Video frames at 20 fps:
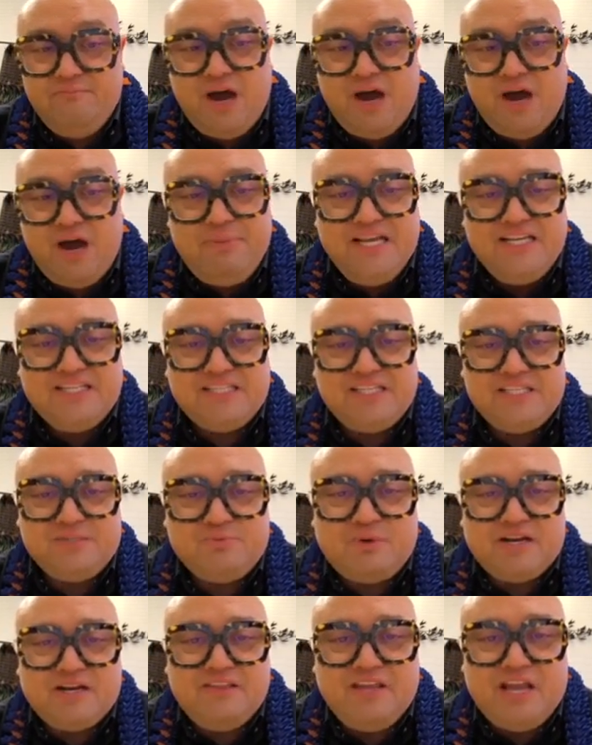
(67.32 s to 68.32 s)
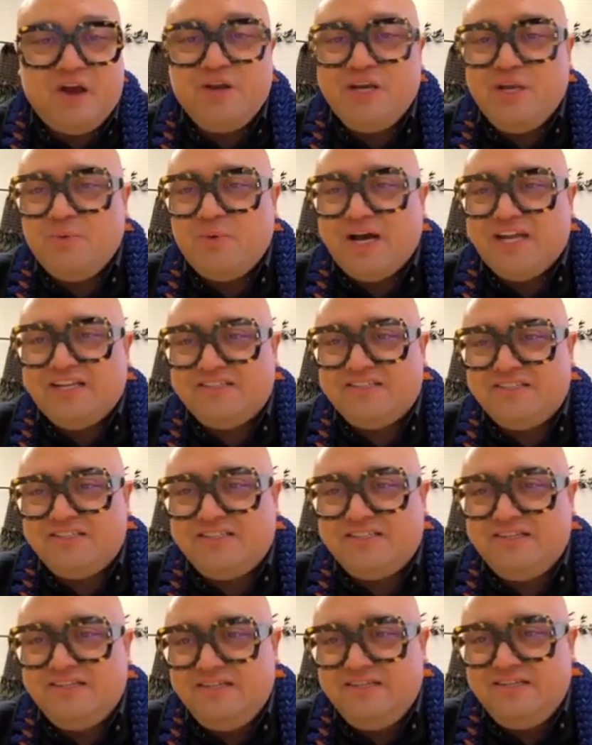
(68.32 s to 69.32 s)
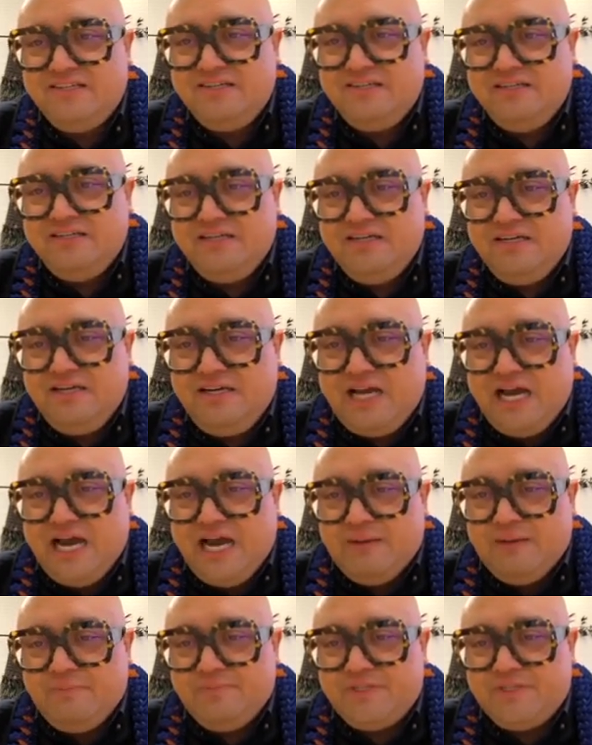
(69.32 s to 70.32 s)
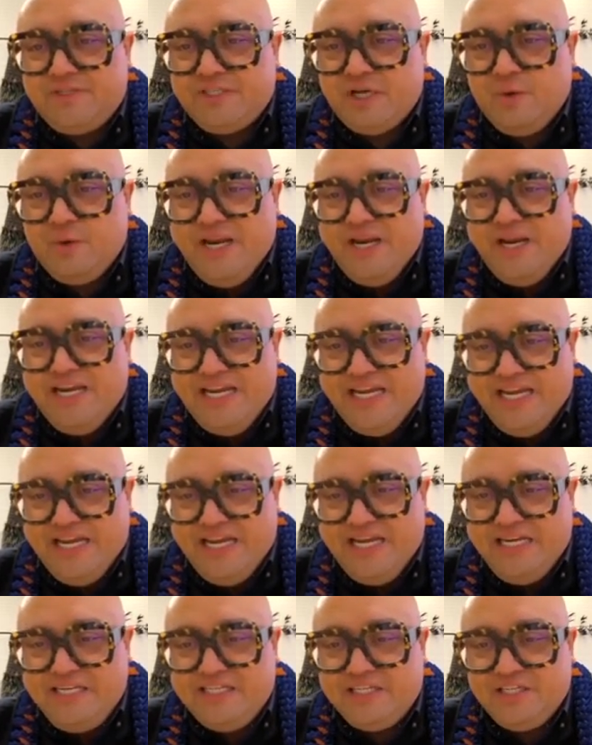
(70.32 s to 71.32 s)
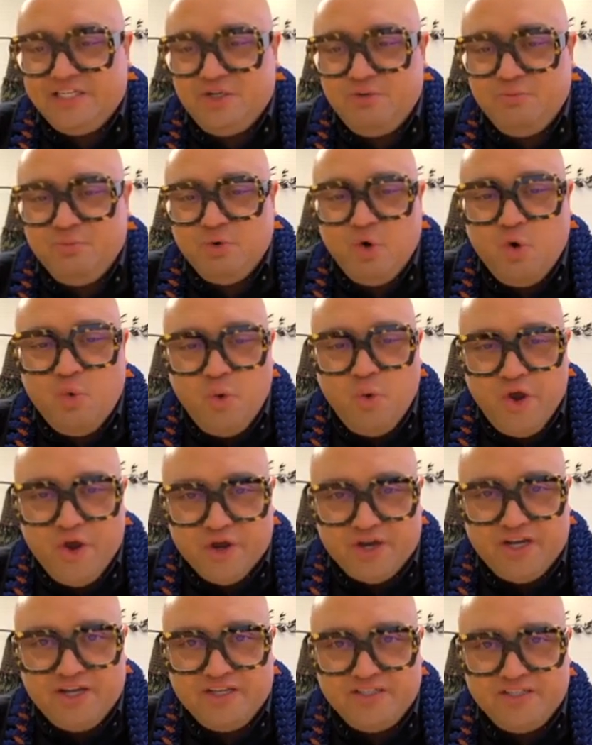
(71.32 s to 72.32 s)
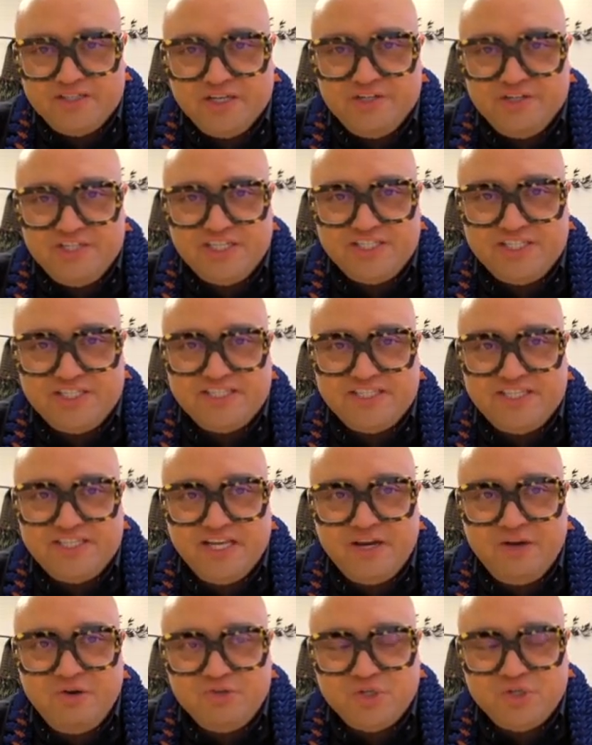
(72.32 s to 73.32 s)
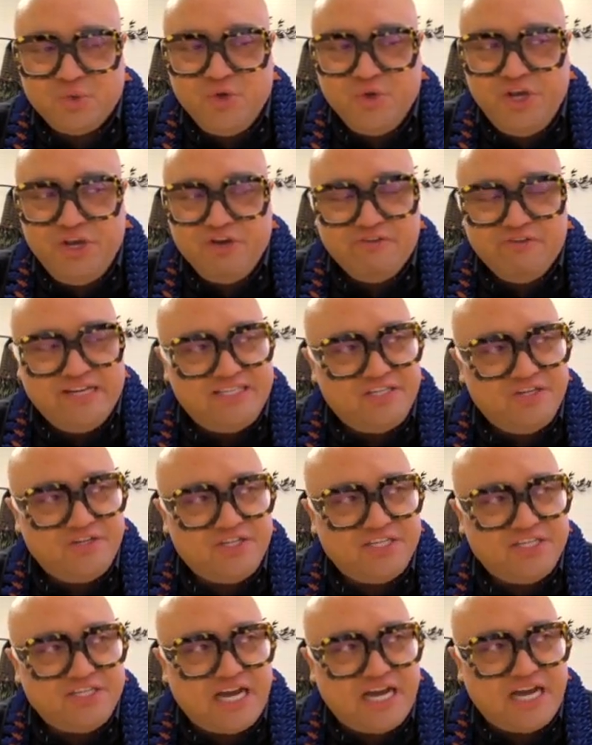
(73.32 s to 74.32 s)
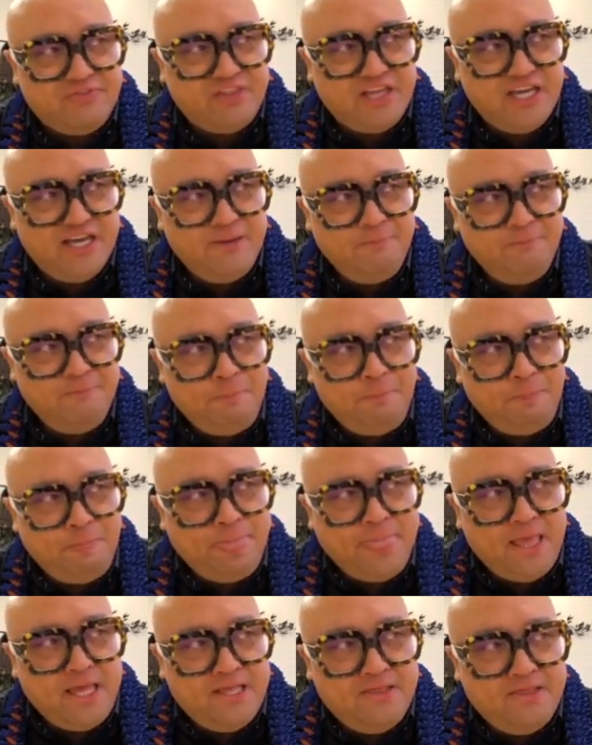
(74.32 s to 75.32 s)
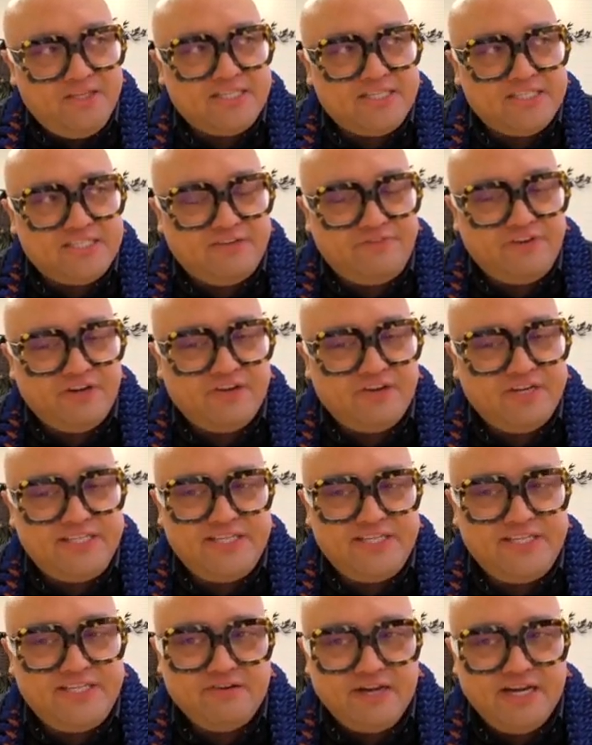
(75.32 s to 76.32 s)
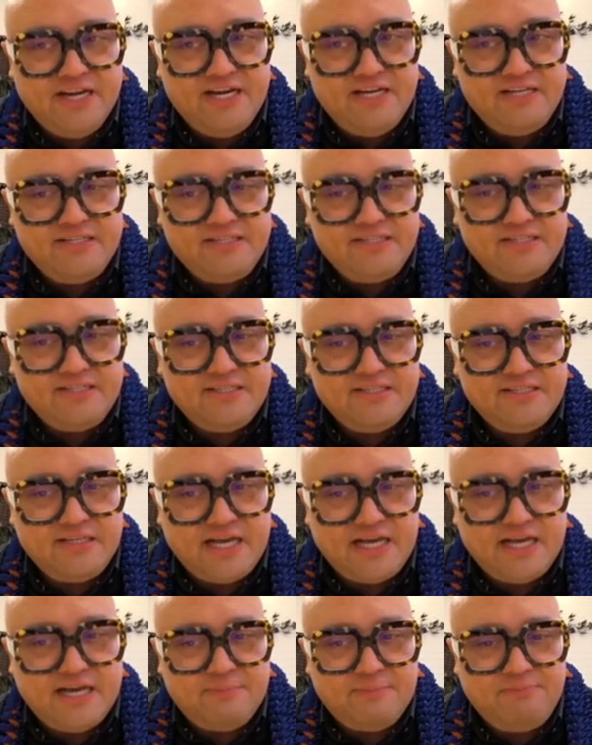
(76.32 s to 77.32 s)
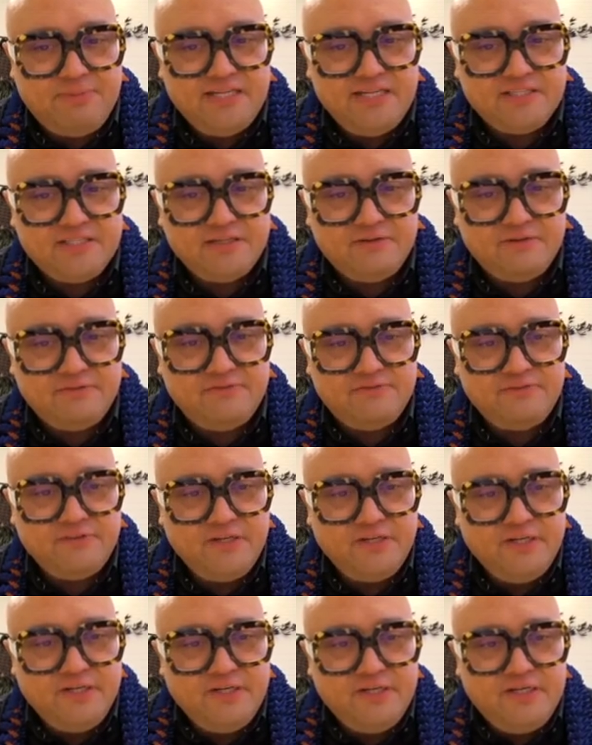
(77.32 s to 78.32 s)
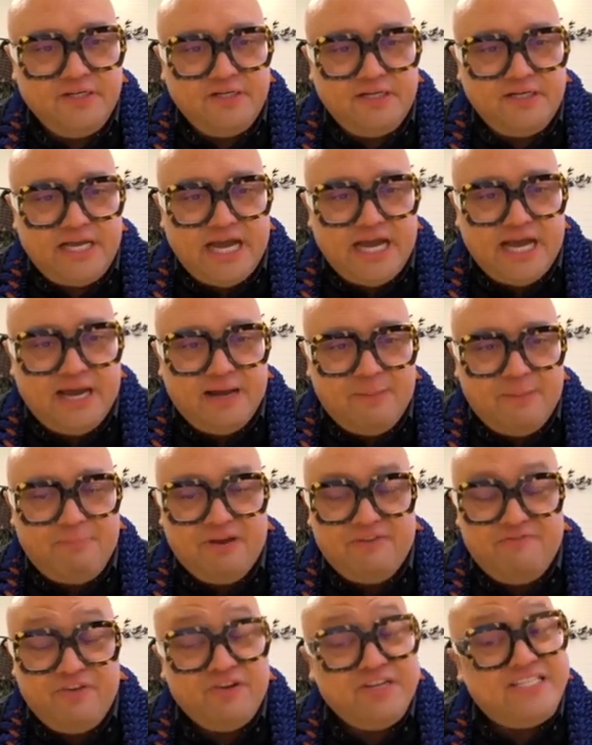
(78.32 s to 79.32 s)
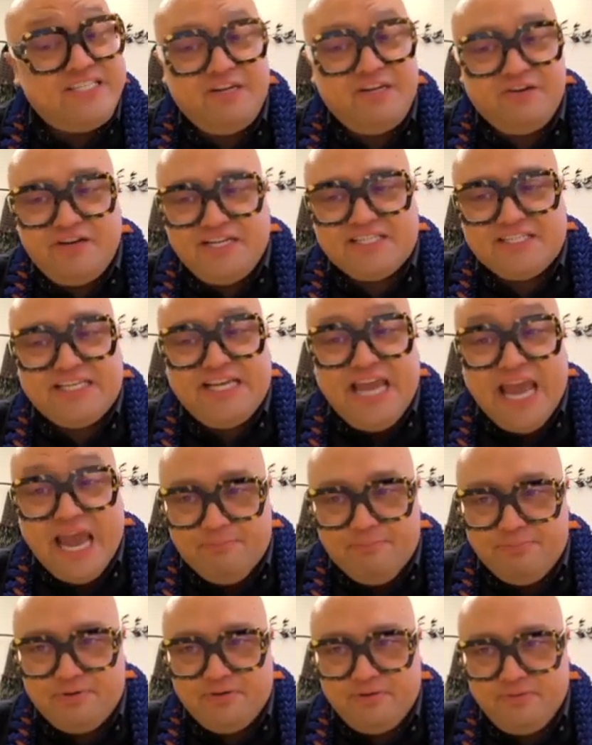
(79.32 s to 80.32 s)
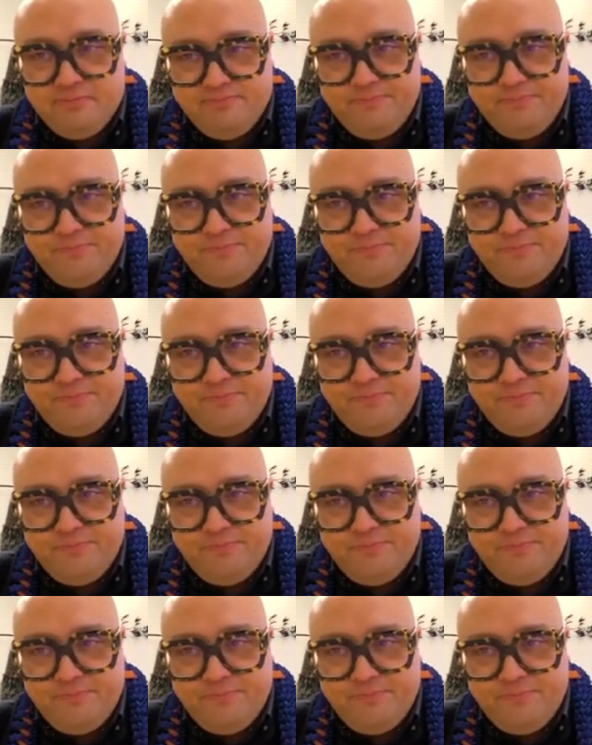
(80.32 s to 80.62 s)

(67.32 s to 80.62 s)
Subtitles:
My piece is one of the only ones. So we need to do more work. So just a signal to all you researchers out there, this is a very serious piece of, a very serious gap.